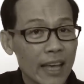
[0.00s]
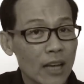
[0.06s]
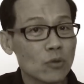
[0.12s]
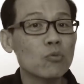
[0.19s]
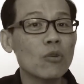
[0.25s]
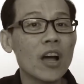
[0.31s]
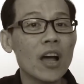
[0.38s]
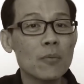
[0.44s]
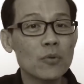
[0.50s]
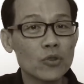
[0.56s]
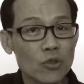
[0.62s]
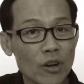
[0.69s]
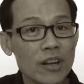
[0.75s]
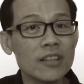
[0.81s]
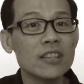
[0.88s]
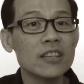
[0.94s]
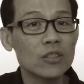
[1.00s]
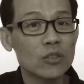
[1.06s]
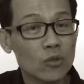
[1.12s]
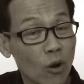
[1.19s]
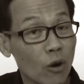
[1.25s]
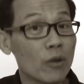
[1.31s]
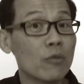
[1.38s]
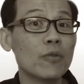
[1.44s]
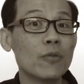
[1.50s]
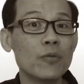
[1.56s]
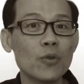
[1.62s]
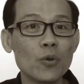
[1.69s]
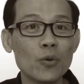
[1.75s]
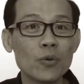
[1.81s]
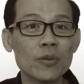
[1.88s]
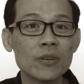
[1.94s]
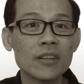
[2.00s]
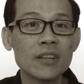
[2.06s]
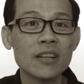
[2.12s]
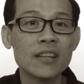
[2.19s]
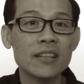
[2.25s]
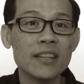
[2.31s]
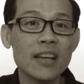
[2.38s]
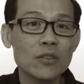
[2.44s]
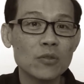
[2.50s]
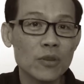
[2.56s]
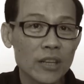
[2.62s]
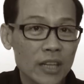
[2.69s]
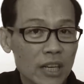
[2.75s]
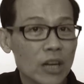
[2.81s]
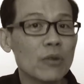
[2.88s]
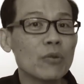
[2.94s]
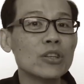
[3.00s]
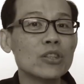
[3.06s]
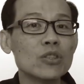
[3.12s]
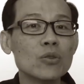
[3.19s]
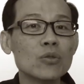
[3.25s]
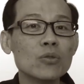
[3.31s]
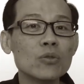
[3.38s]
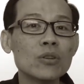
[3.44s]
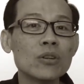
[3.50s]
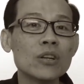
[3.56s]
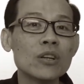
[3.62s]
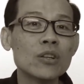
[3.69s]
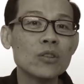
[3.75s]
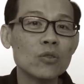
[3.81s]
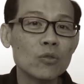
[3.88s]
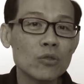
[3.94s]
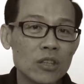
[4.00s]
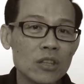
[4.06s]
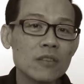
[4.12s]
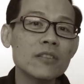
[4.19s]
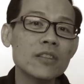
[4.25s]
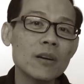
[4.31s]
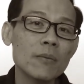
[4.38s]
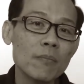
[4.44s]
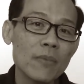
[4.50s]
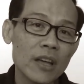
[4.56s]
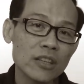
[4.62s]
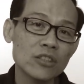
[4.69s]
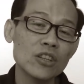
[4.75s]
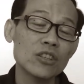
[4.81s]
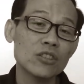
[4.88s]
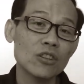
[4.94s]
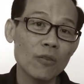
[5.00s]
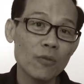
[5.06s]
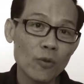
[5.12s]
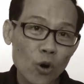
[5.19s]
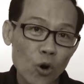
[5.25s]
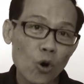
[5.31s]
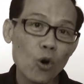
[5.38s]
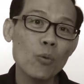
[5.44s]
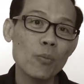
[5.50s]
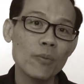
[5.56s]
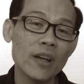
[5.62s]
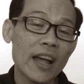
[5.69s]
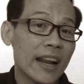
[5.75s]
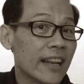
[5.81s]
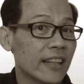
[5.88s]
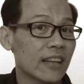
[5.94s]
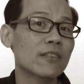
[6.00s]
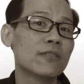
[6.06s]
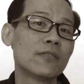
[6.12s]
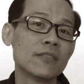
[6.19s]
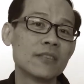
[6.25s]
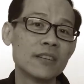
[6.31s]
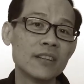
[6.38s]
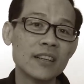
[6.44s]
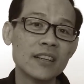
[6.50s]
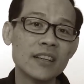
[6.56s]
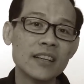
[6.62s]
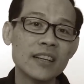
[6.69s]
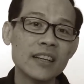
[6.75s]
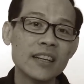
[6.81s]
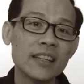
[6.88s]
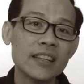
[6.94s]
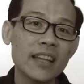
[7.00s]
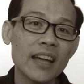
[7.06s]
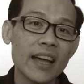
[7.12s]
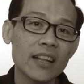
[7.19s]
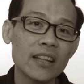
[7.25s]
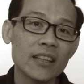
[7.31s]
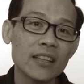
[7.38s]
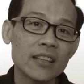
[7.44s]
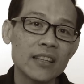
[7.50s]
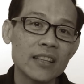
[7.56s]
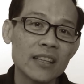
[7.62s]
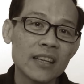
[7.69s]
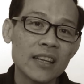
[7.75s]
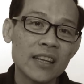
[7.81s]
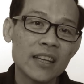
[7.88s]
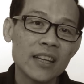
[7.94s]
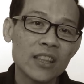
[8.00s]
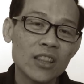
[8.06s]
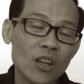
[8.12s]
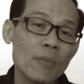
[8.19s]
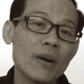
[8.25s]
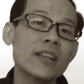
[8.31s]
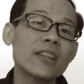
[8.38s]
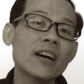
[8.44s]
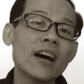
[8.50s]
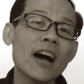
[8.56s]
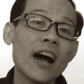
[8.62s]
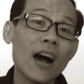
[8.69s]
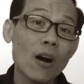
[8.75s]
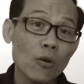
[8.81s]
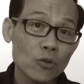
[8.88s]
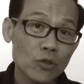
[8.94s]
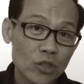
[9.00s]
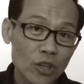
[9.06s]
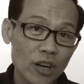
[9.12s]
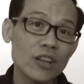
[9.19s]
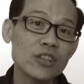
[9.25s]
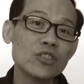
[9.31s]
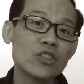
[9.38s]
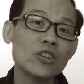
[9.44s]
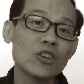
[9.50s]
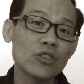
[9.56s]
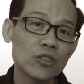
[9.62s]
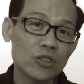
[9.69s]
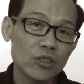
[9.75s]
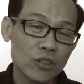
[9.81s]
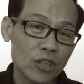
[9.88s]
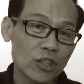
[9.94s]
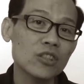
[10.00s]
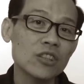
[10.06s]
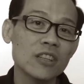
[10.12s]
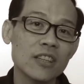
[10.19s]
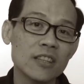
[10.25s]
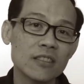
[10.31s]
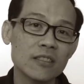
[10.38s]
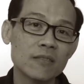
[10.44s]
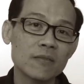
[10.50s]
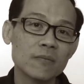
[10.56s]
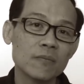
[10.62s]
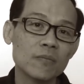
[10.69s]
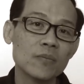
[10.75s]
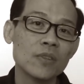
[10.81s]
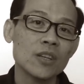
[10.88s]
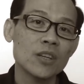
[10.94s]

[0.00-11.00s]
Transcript: And that's why I'm sharing this story with you, and to encourage you, to give you the message of hope and love, that no matter how challenging your situation is,